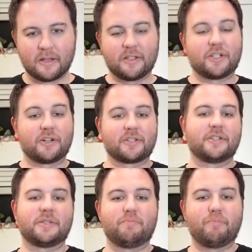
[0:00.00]
the Sharks are
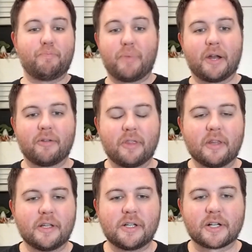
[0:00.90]
just better than
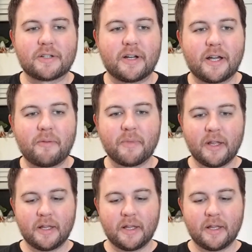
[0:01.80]
the Ducks right now.